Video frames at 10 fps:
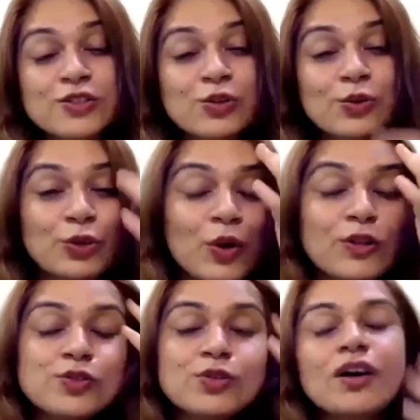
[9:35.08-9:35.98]
So could you
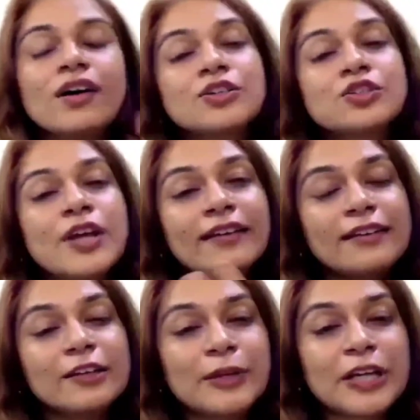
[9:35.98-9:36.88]
also share a
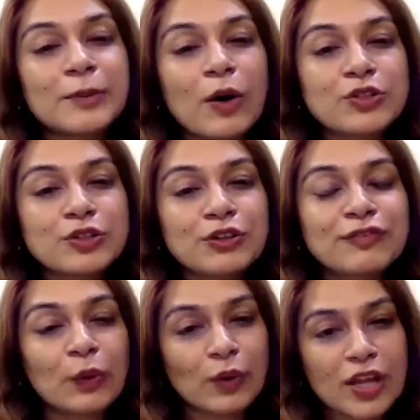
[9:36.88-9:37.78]
little bit about your
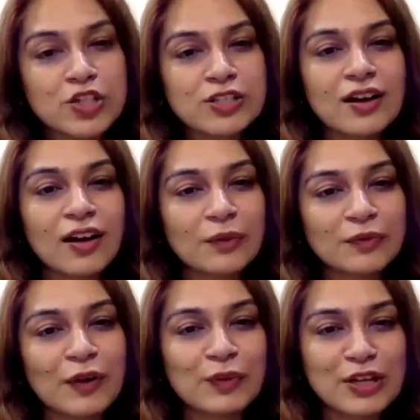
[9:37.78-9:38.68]
foundation, Akam
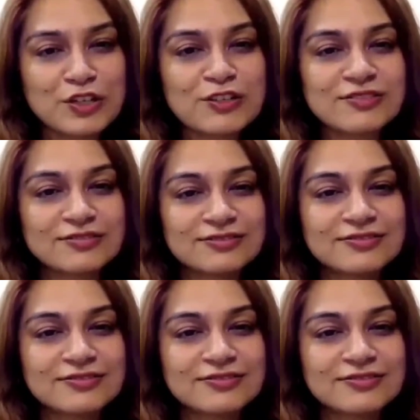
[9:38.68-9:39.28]
Foundation?